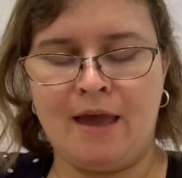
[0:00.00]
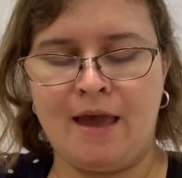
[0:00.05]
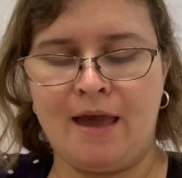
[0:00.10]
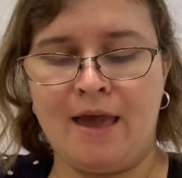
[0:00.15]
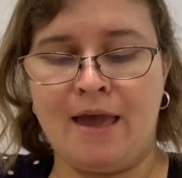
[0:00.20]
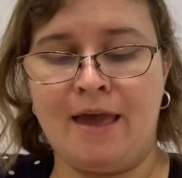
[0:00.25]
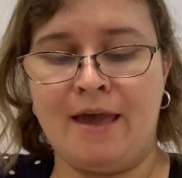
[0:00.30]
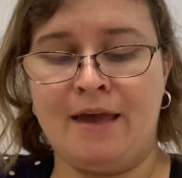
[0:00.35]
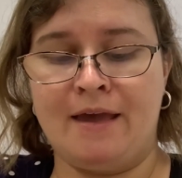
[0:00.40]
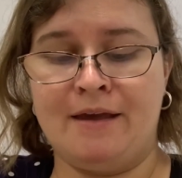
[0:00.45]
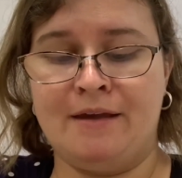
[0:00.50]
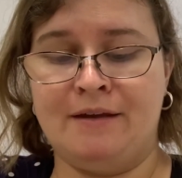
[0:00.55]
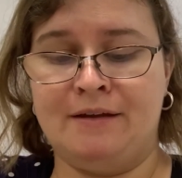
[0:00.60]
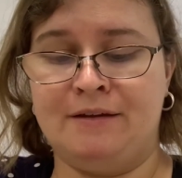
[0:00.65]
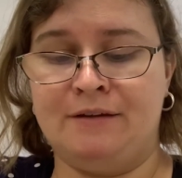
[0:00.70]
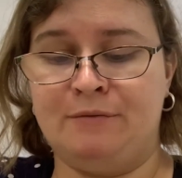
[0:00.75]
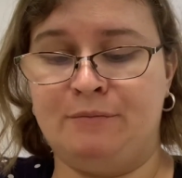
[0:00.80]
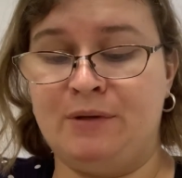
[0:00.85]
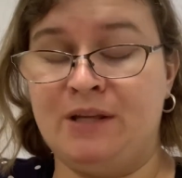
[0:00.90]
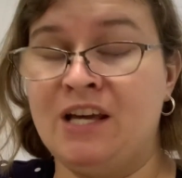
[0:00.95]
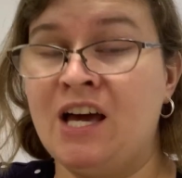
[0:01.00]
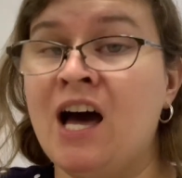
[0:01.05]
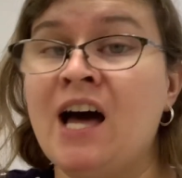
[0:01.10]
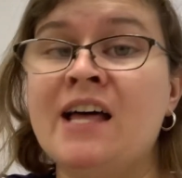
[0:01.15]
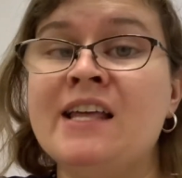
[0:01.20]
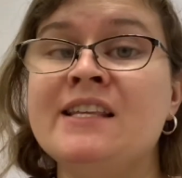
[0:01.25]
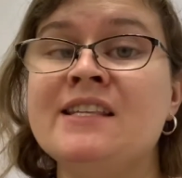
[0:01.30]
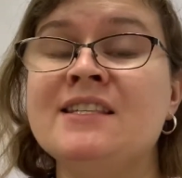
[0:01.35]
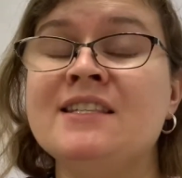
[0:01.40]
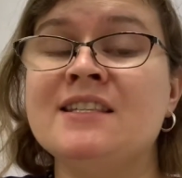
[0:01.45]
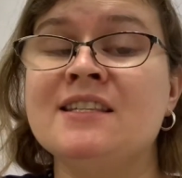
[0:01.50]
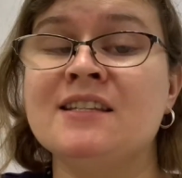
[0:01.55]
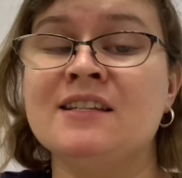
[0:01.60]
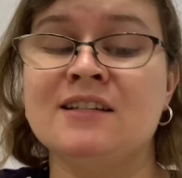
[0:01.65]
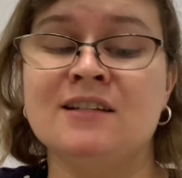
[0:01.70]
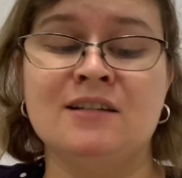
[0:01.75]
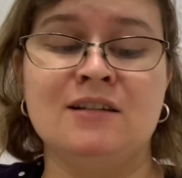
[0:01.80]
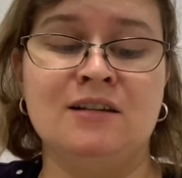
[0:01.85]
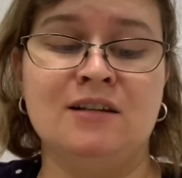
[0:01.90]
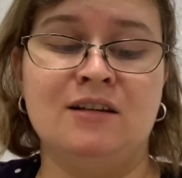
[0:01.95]
And because
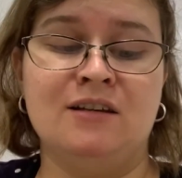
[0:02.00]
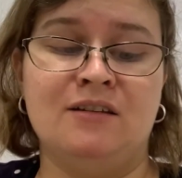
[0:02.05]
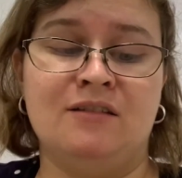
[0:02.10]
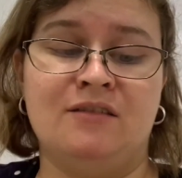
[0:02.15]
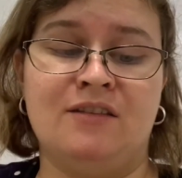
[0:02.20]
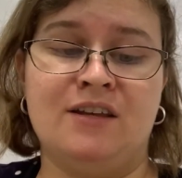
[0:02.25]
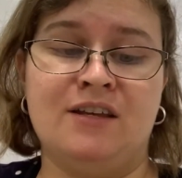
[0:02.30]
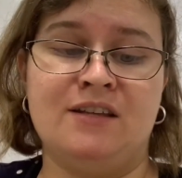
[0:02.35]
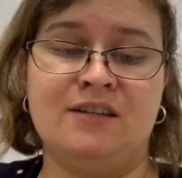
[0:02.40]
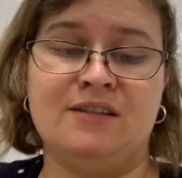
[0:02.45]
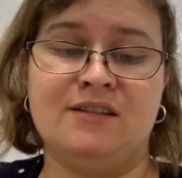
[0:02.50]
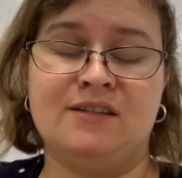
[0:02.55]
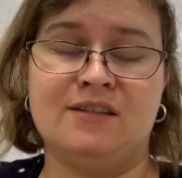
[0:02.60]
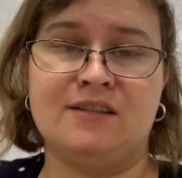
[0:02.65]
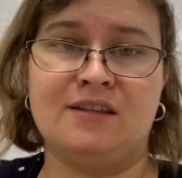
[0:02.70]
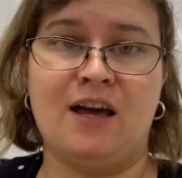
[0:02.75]
this